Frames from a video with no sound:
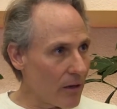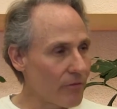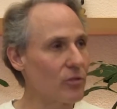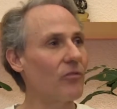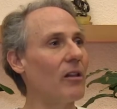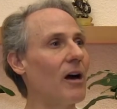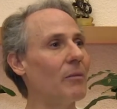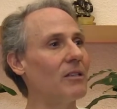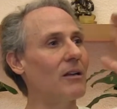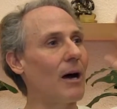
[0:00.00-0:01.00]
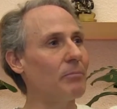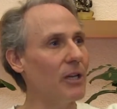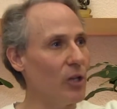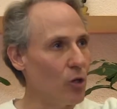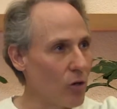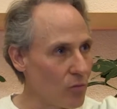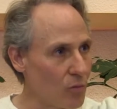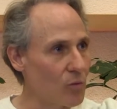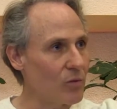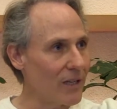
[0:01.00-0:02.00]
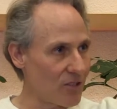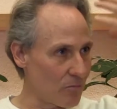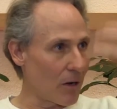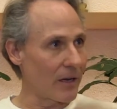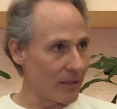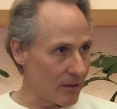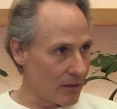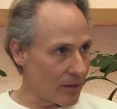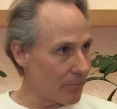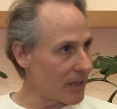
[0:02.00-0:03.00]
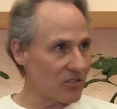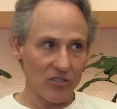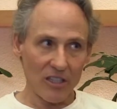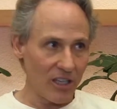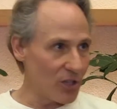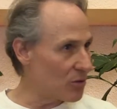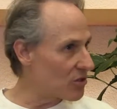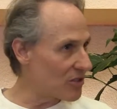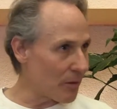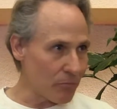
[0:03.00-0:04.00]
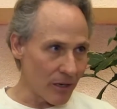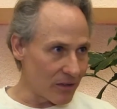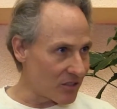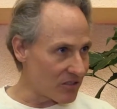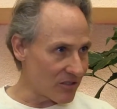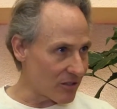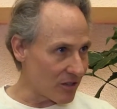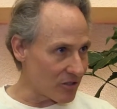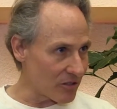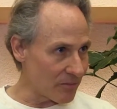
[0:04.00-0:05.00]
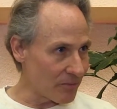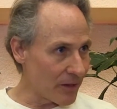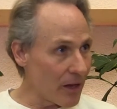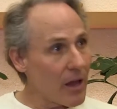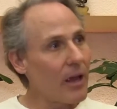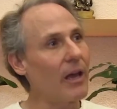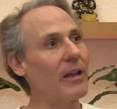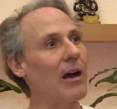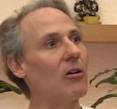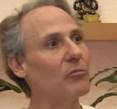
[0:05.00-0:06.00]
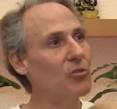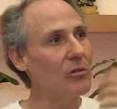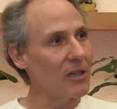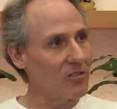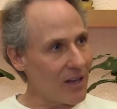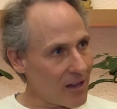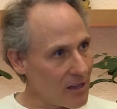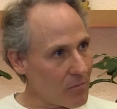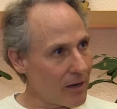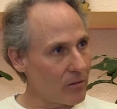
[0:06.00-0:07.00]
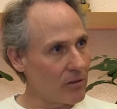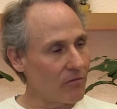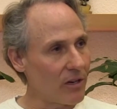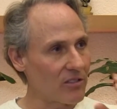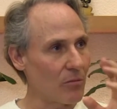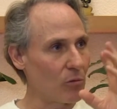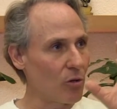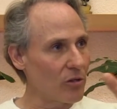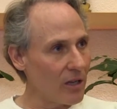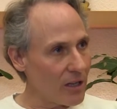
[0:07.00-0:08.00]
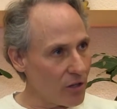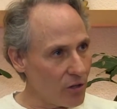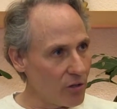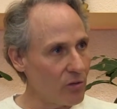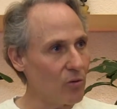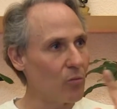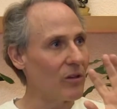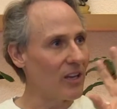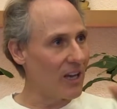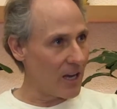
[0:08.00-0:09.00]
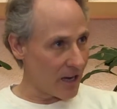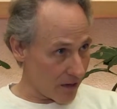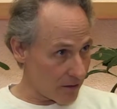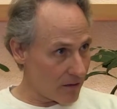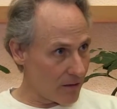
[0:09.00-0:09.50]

first of all, I'm adopting your wound as mine. I'm not seeing you as separate in this discussion. And now I'm doing exactly my own advice. I'm looking at you with care.